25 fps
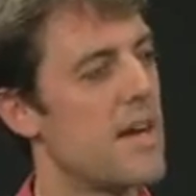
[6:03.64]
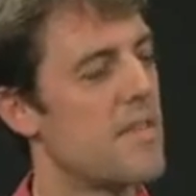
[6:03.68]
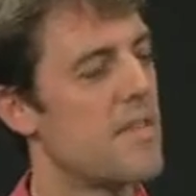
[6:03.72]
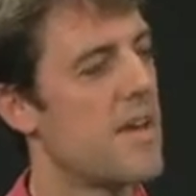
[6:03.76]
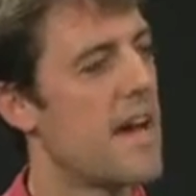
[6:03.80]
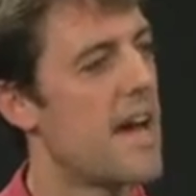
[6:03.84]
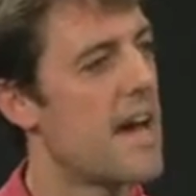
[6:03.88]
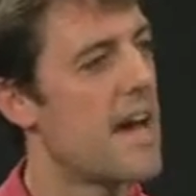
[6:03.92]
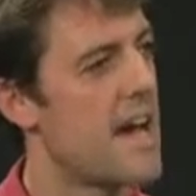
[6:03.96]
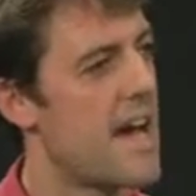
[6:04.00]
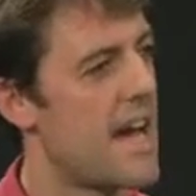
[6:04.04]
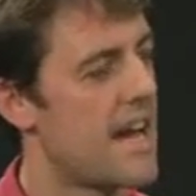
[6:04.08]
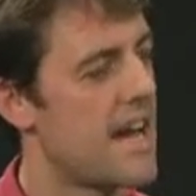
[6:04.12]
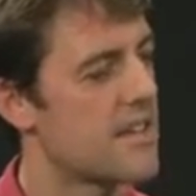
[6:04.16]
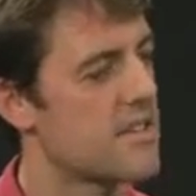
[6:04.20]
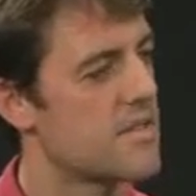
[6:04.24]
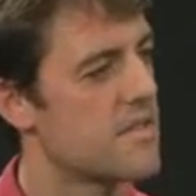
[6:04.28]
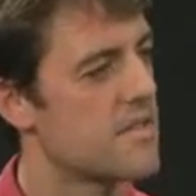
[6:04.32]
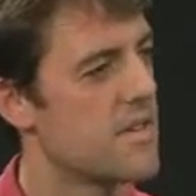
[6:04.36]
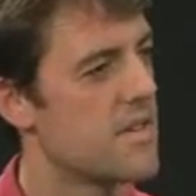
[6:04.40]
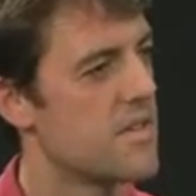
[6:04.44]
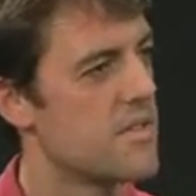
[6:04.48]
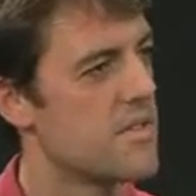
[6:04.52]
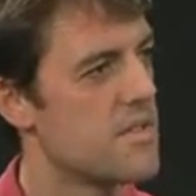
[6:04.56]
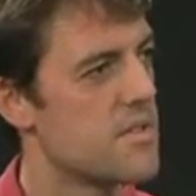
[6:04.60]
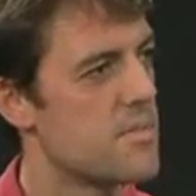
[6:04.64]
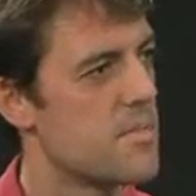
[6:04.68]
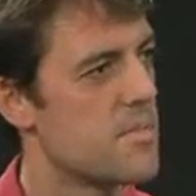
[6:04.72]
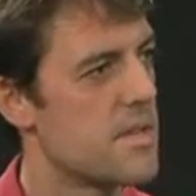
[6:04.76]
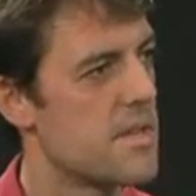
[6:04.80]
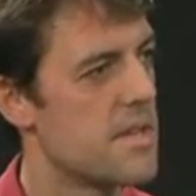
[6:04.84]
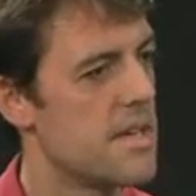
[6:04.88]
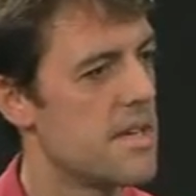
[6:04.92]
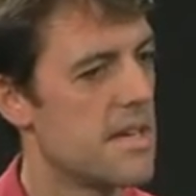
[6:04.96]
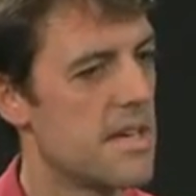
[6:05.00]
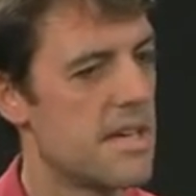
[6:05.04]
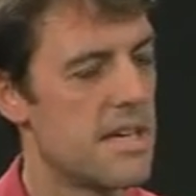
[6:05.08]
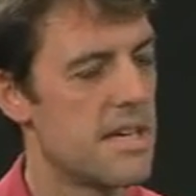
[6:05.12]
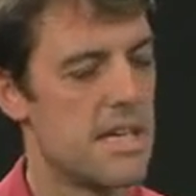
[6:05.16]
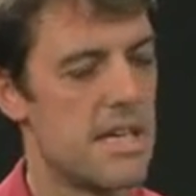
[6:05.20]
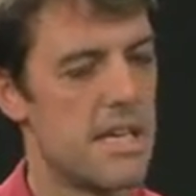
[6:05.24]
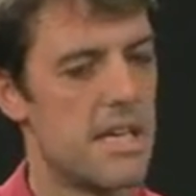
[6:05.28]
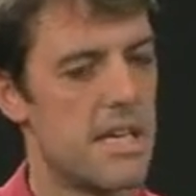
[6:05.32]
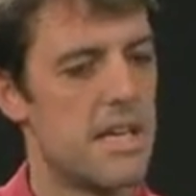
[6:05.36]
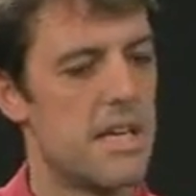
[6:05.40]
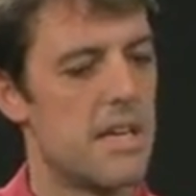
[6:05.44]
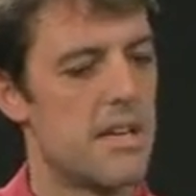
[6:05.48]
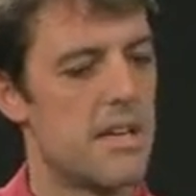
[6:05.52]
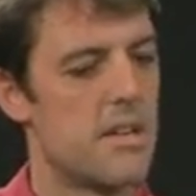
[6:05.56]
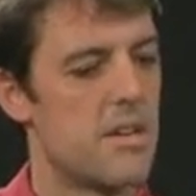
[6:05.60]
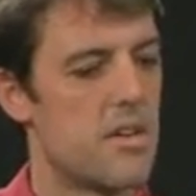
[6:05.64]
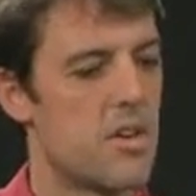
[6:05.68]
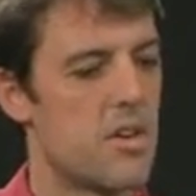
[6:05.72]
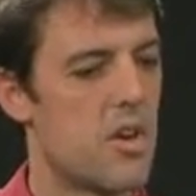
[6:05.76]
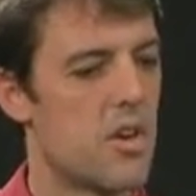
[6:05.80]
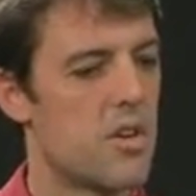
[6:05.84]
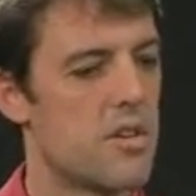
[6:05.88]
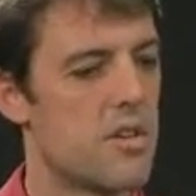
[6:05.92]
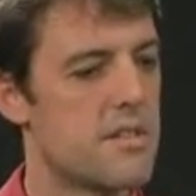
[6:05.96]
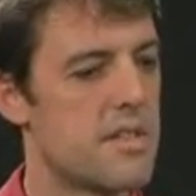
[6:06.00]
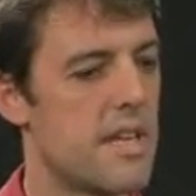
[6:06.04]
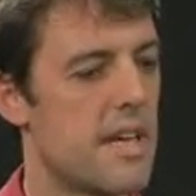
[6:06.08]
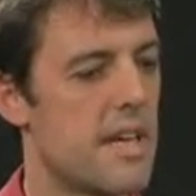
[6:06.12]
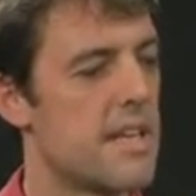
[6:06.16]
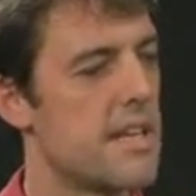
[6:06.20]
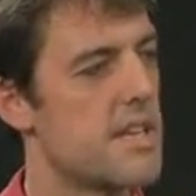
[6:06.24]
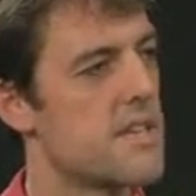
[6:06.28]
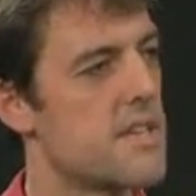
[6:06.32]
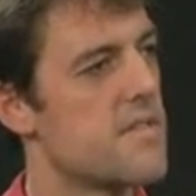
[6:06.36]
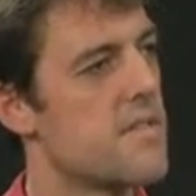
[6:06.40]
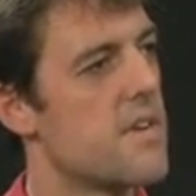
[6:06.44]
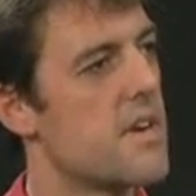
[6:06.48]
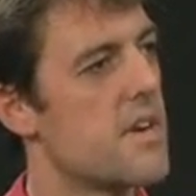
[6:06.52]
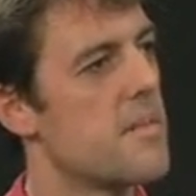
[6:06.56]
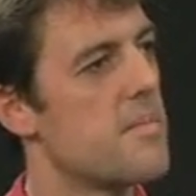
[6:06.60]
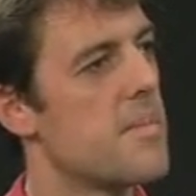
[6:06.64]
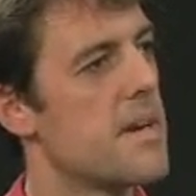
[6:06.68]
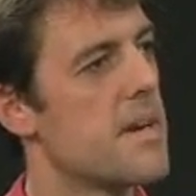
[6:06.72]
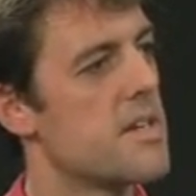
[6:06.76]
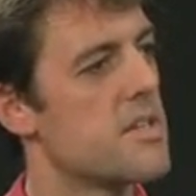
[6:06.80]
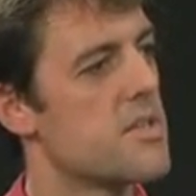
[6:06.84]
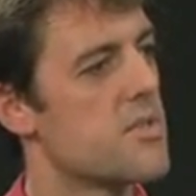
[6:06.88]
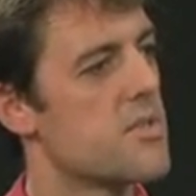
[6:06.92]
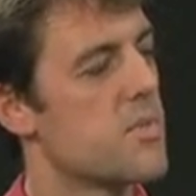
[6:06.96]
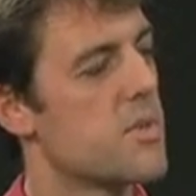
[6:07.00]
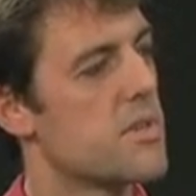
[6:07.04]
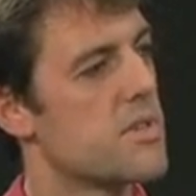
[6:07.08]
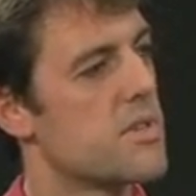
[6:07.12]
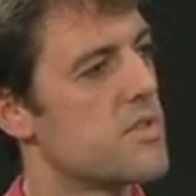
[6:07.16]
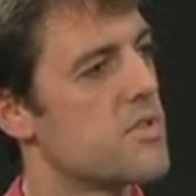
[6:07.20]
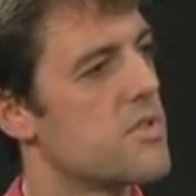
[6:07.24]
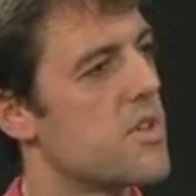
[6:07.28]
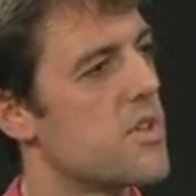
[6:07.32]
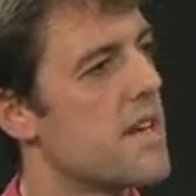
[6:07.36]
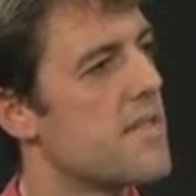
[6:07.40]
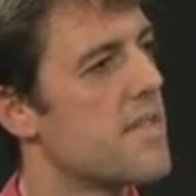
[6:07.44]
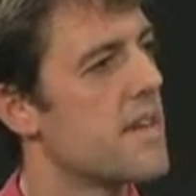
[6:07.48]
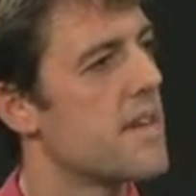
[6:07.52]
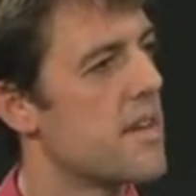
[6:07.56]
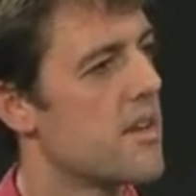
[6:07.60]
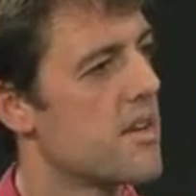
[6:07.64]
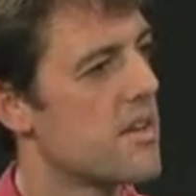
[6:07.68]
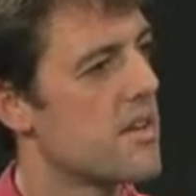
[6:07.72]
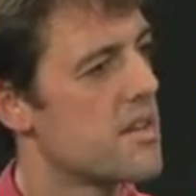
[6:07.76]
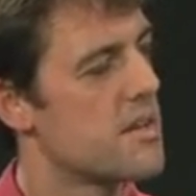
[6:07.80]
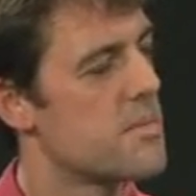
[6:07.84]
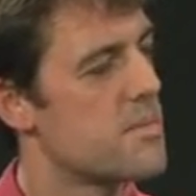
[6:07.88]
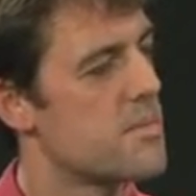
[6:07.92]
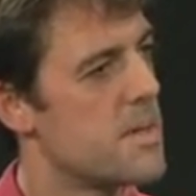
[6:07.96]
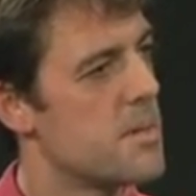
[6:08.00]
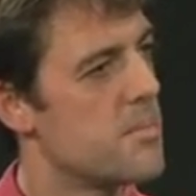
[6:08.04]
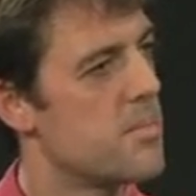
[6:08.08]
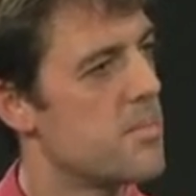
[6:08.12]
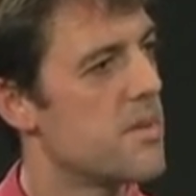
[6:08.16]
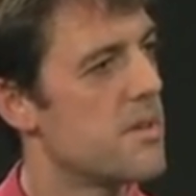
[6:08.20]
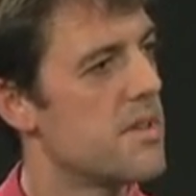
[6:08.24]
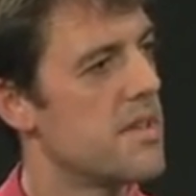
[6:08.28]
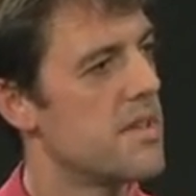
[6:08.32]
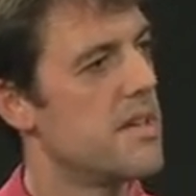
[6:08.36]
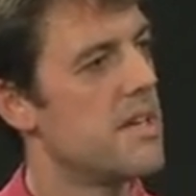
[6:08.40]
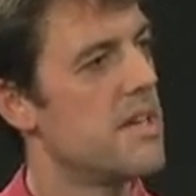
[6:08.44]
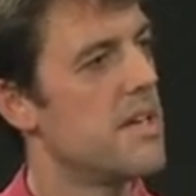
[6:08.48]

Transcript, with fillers: ha- hacked phones, but the uh, the content is very much what's driving a lot of these people